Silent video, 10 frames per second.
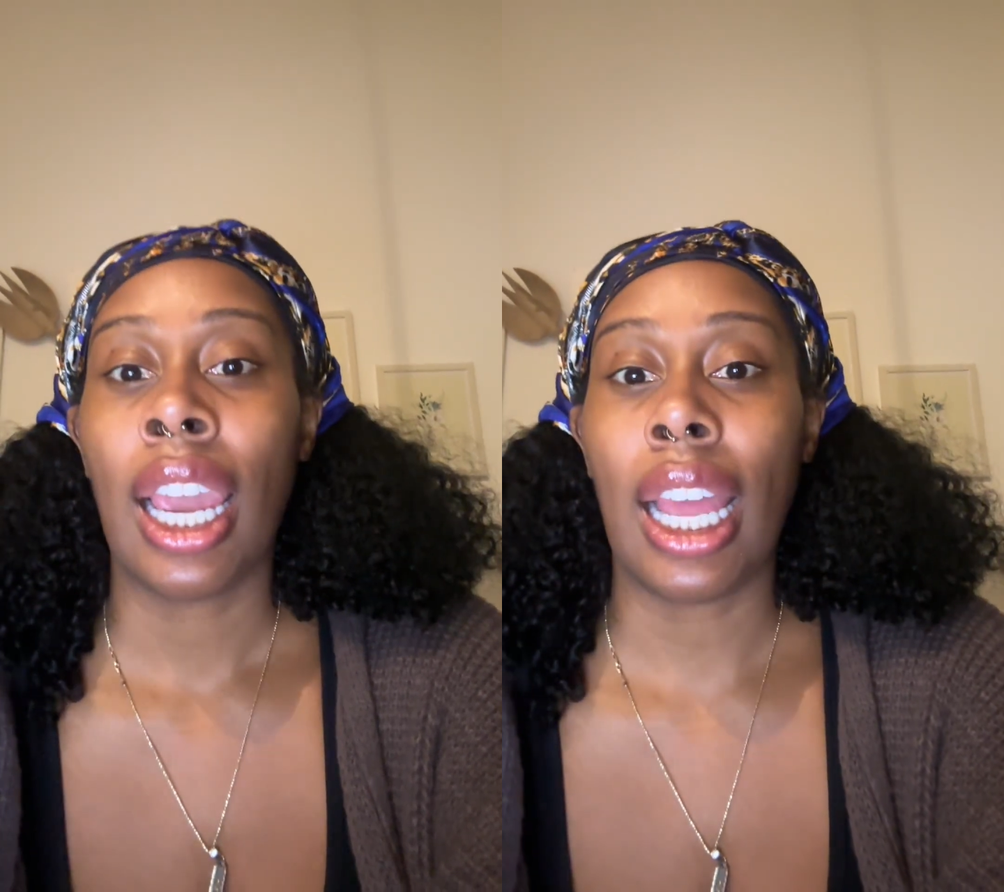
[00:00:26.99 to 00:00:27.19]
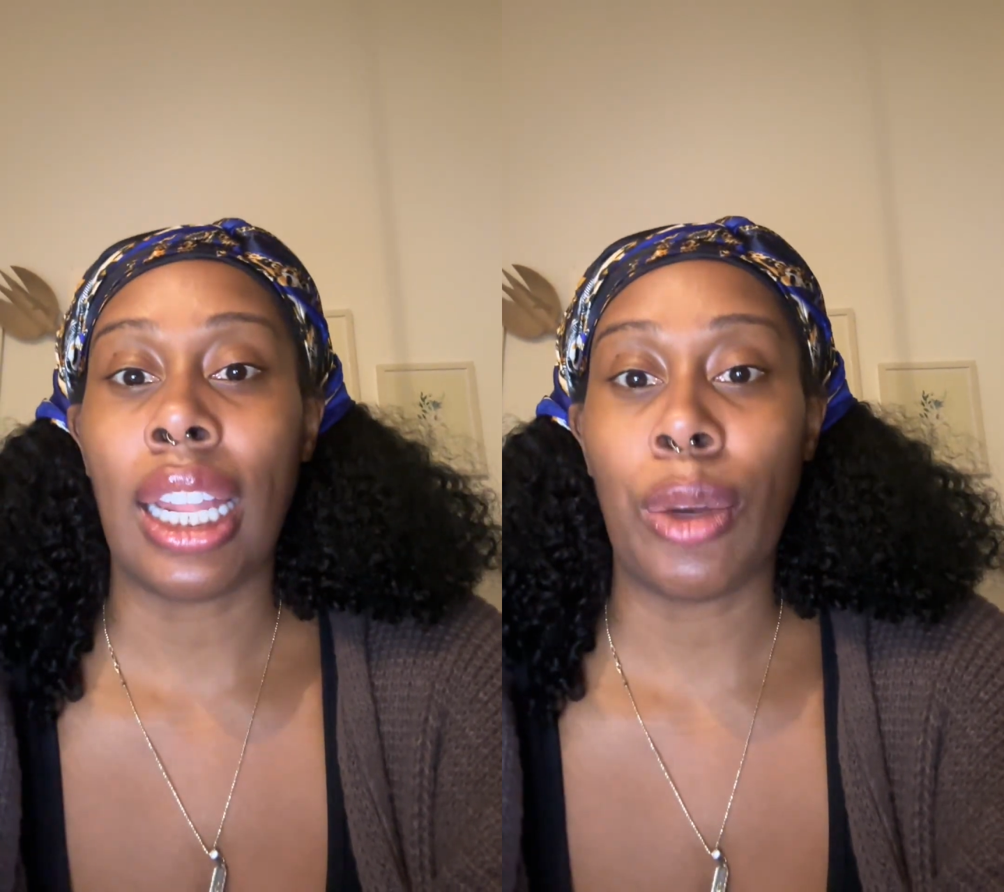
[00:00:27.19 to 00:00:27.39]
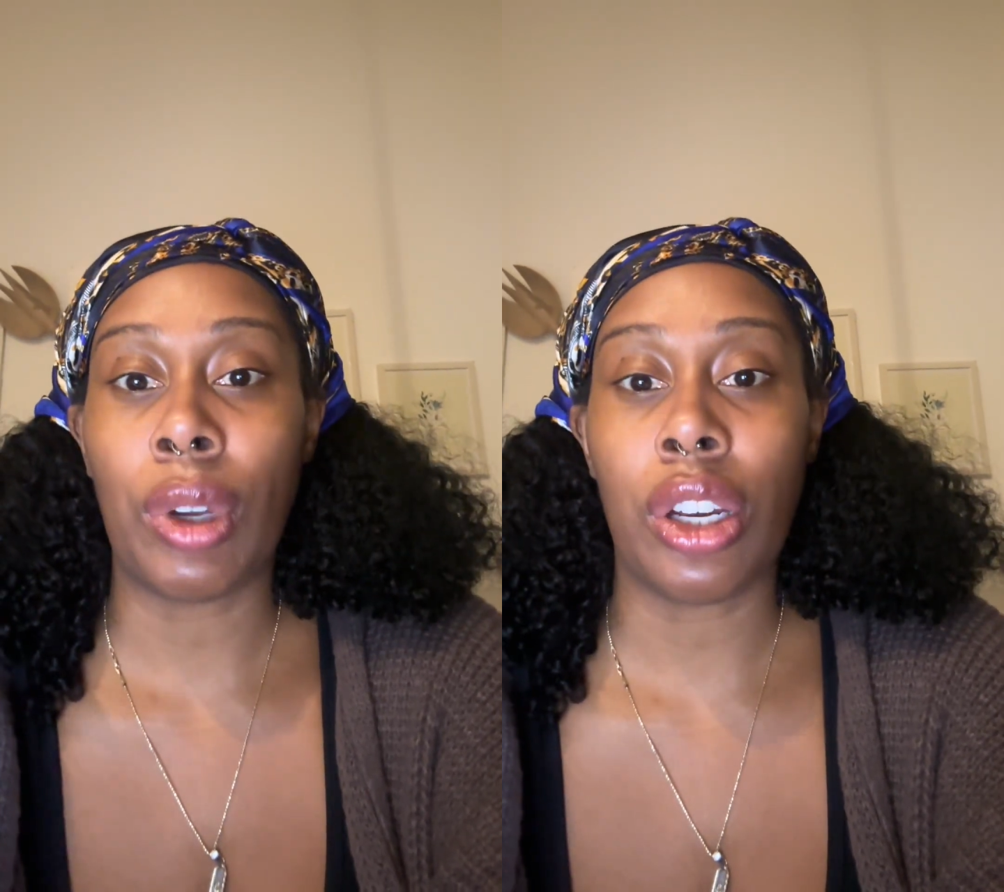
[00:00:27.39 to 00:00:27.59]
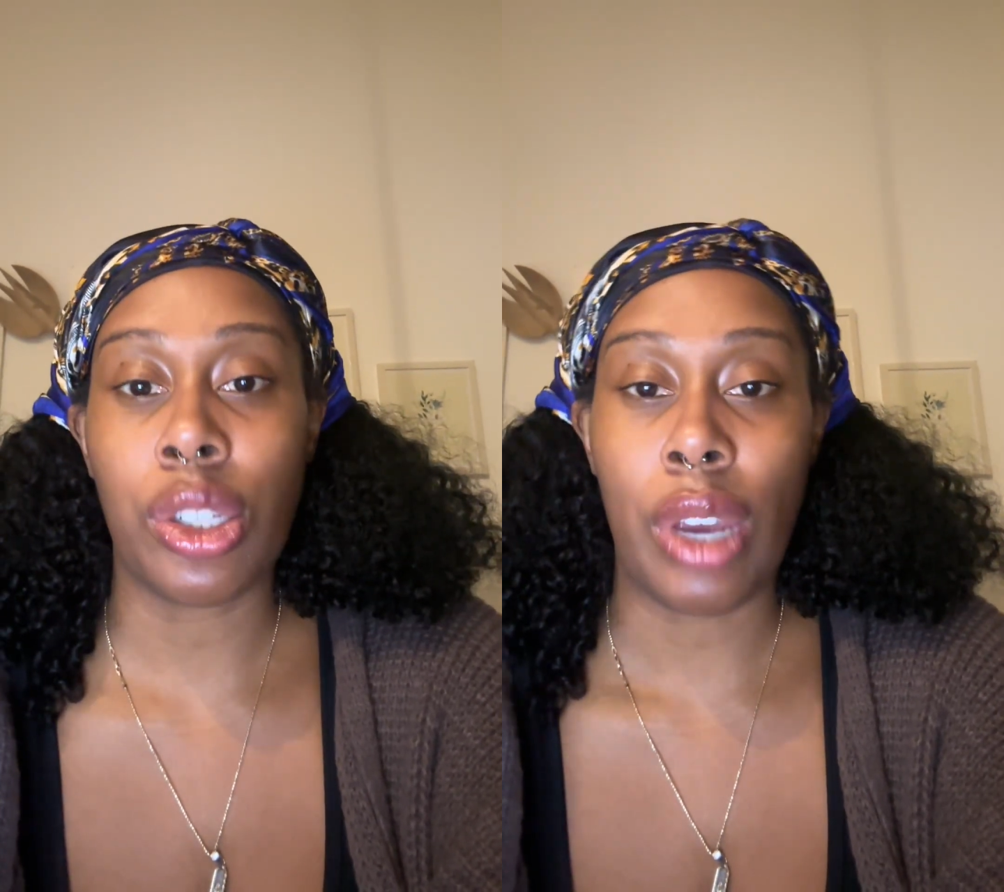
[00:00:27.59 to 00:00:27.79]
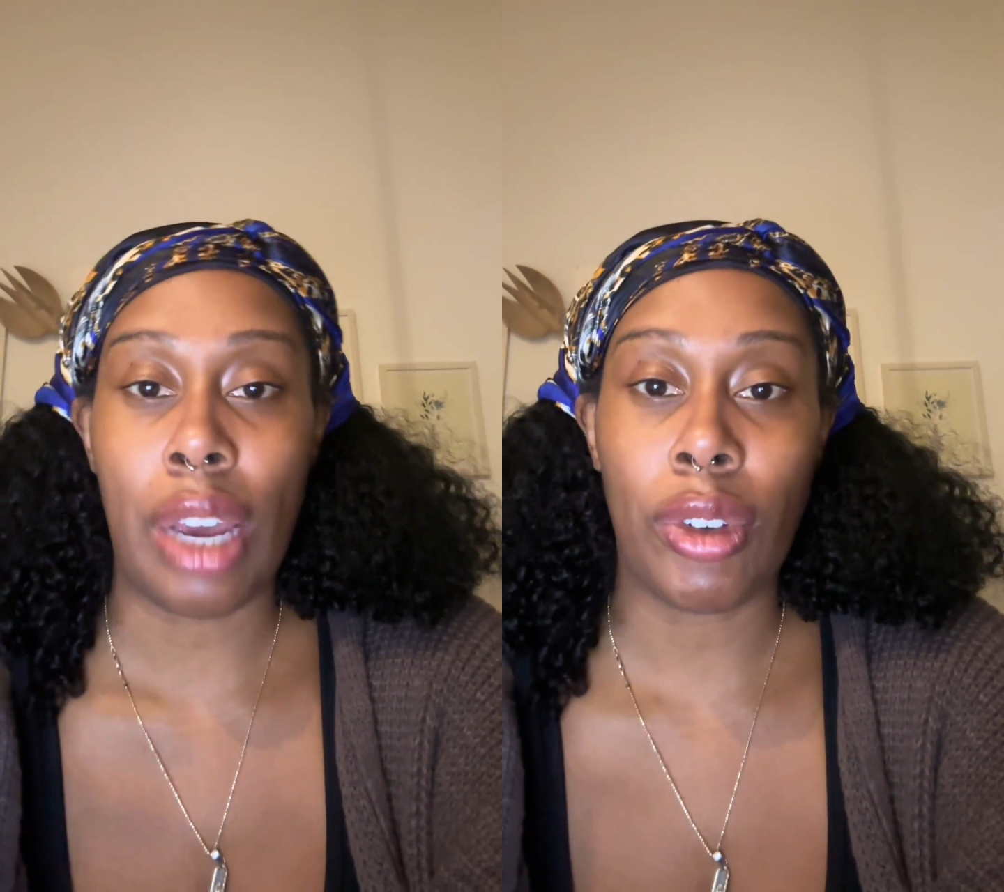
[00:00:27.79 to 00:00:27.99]
And then we
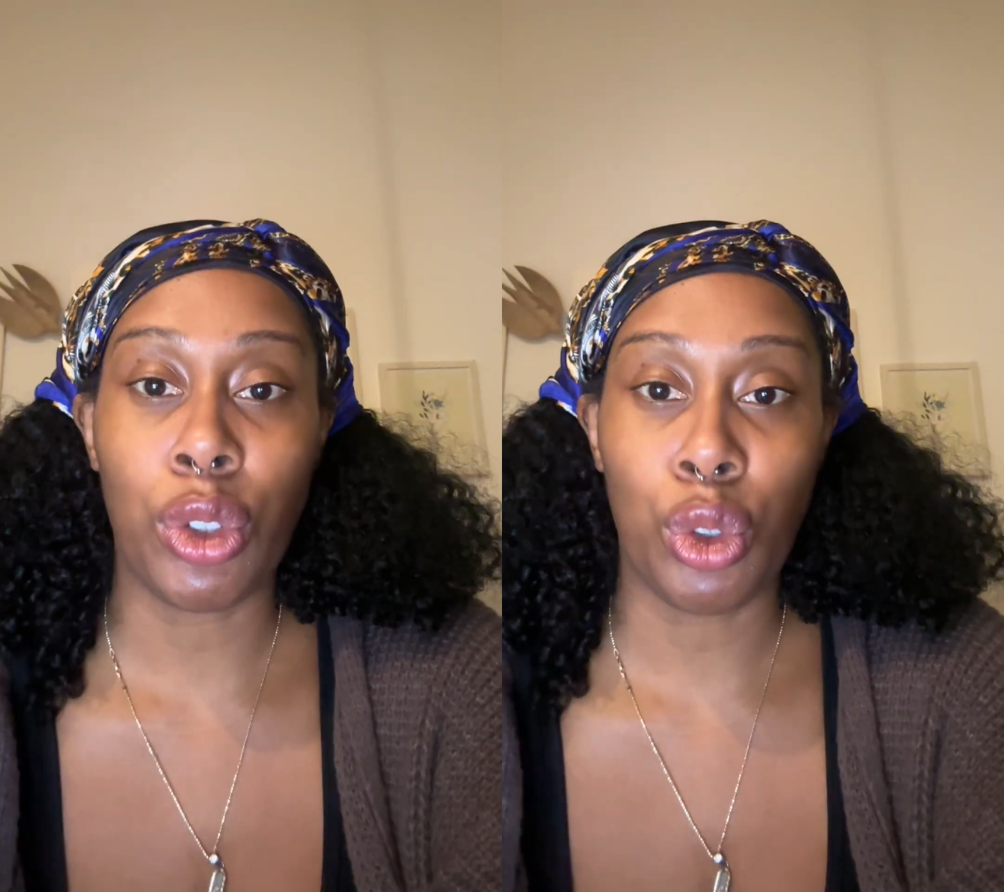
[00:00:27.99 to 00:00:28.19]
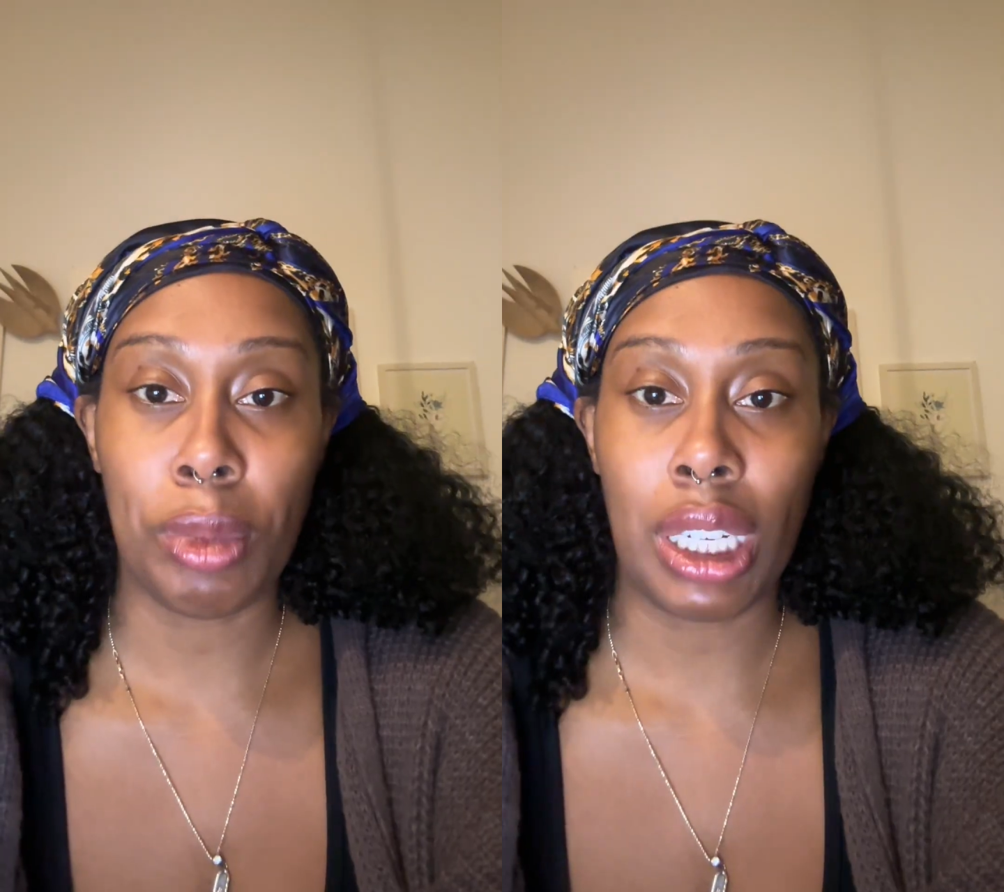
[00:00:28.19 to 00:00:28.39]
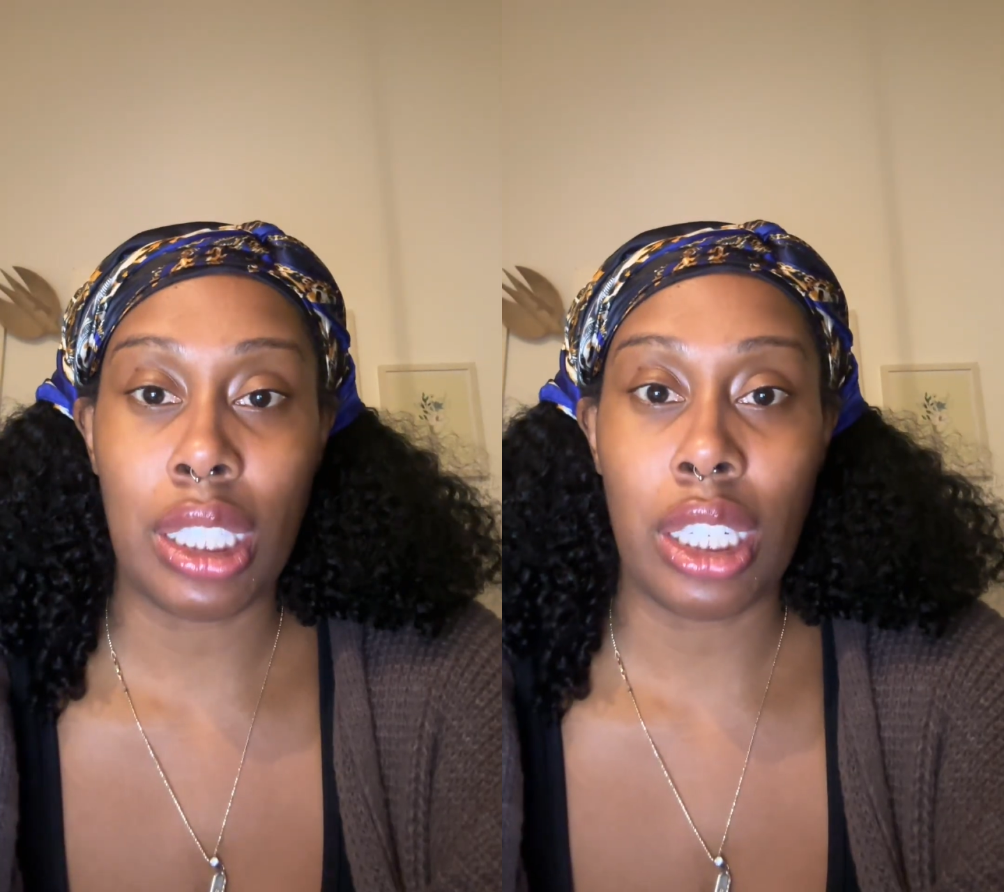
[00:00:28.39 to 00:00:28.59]
also have a group meet